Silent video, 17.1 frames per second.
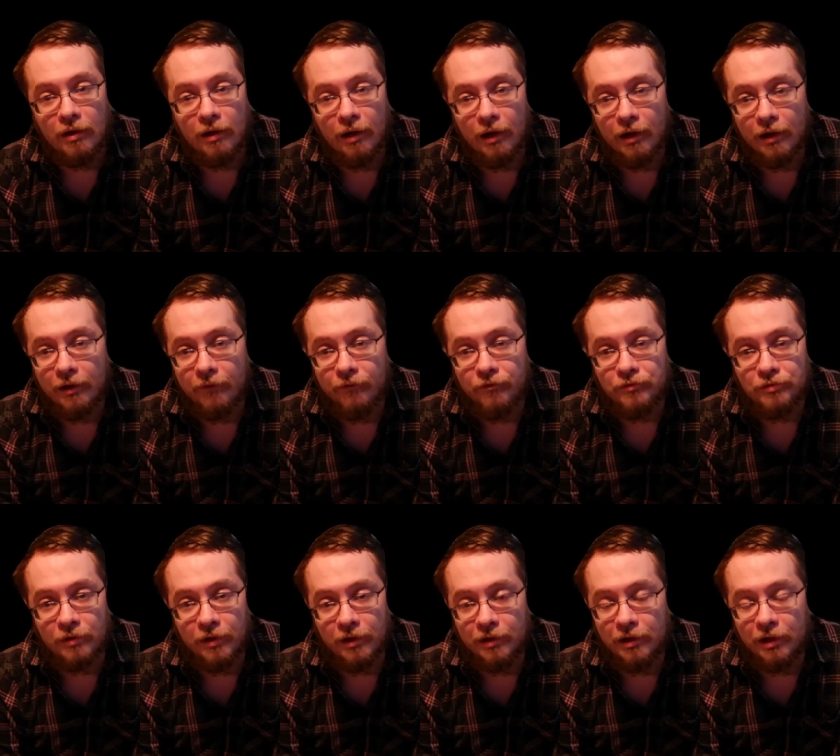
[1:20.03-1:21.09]
I've
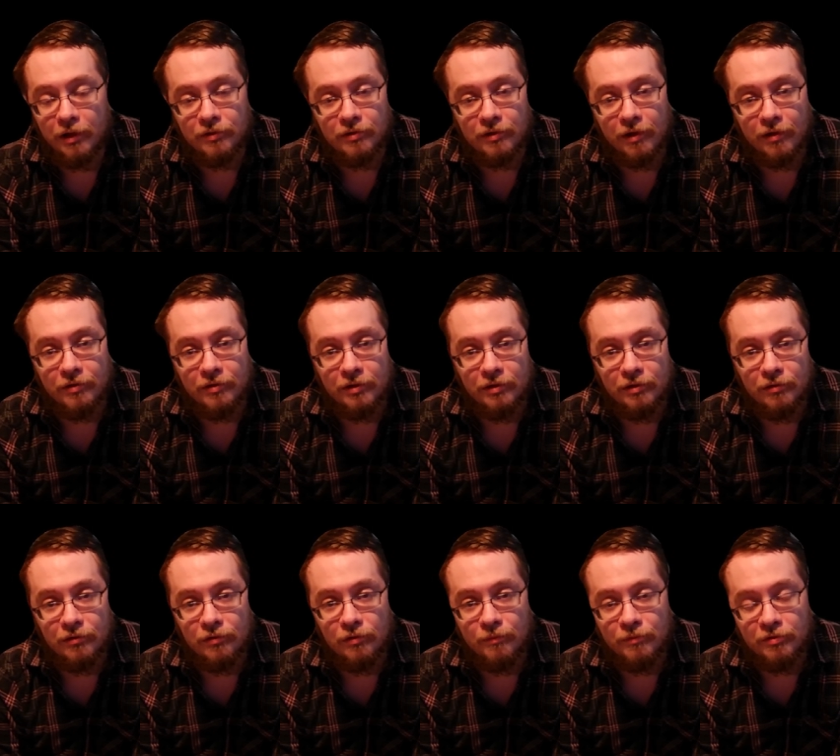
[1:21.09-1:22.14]
tried contacting
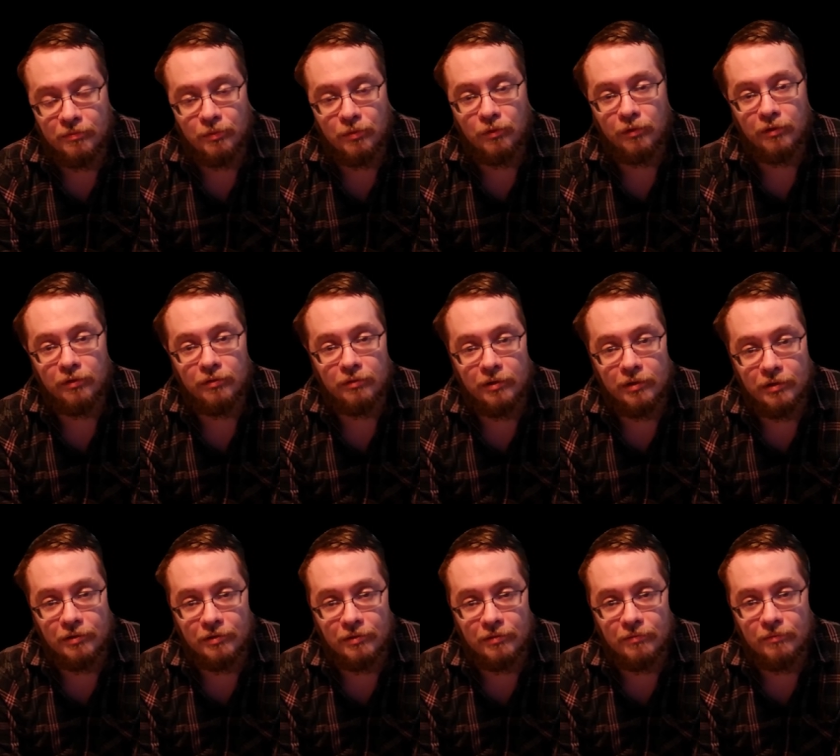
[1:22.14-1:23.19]
YouTube support. It
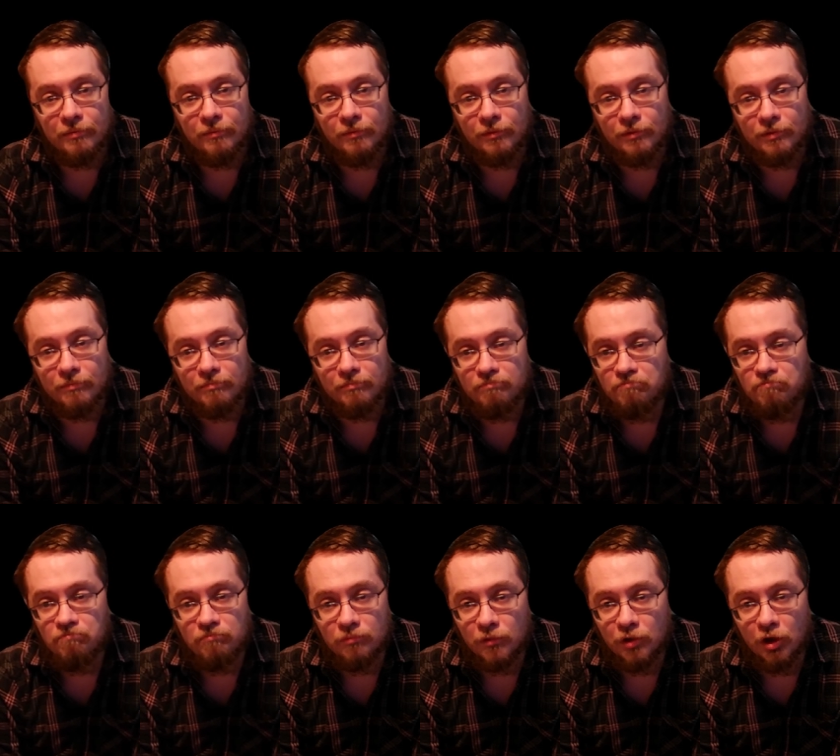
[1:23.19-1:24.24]

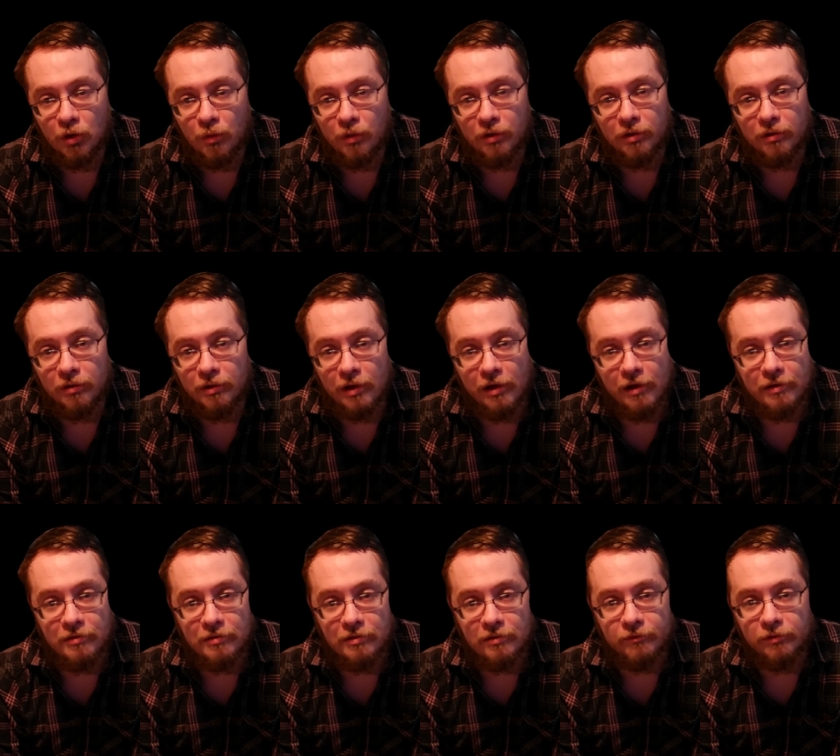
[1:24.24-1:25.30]
nowhere has
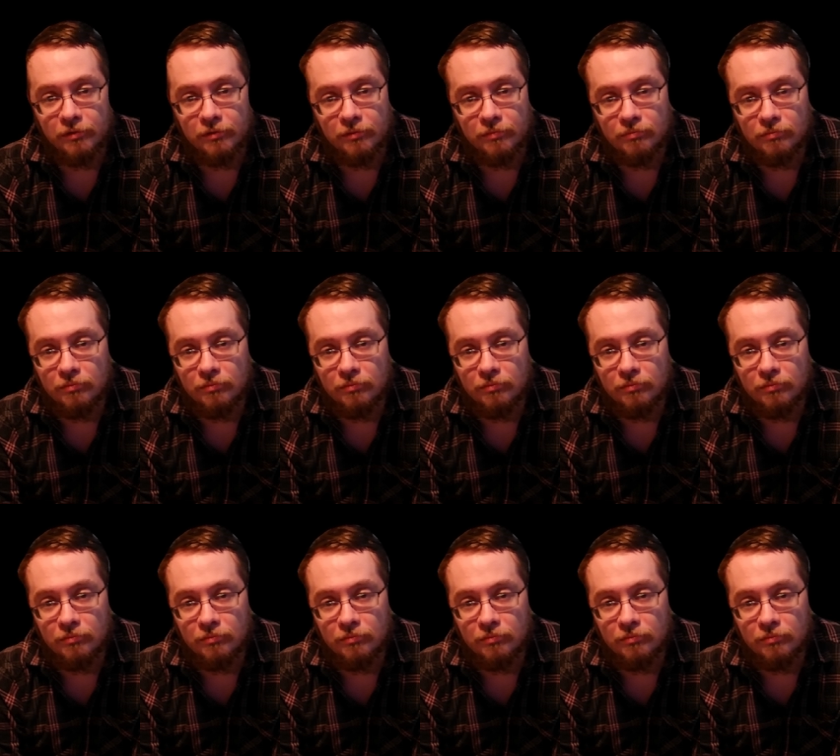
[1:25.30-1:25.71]
ever